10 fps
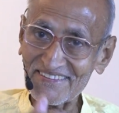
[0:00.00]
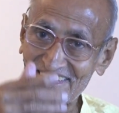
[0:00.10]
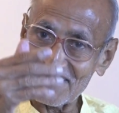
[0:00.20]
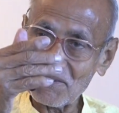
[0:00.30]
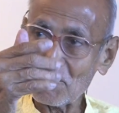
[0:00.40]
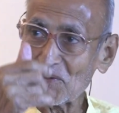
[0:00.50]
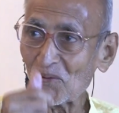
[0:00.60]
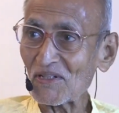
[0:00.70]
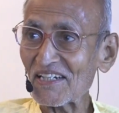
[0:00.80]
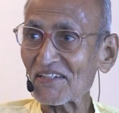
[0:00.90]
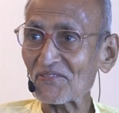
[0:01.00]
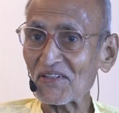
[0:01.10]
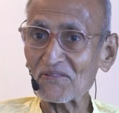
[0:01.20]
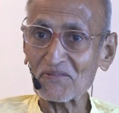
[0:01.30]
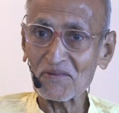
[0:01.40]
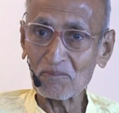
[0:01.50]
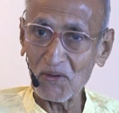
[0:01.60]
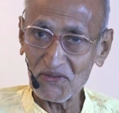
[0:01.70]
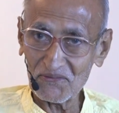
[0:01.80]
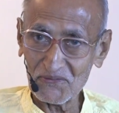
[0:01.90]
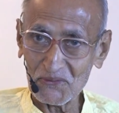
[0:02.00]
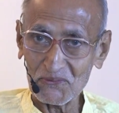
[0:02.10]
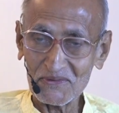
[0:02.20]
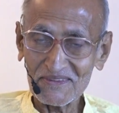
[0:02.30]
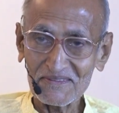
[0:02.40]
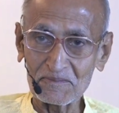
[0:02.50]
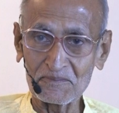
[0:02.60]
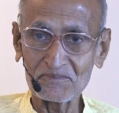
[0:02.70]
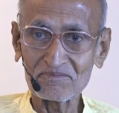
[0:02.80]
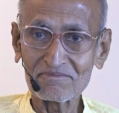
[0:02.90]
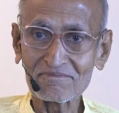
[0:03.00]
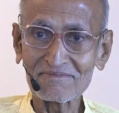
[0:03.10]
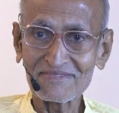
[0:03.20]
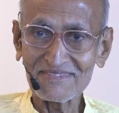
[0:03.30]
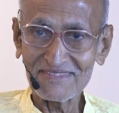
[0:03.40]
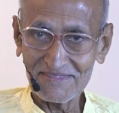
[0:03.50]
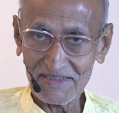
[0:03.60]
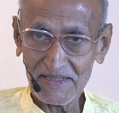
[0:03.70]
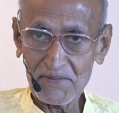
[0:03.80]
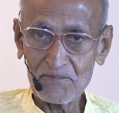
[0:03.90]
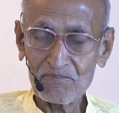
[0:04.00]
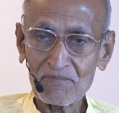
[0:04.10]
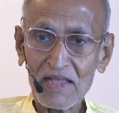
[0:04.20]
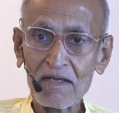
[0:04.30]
It is seen from a totally different point of view. Okay.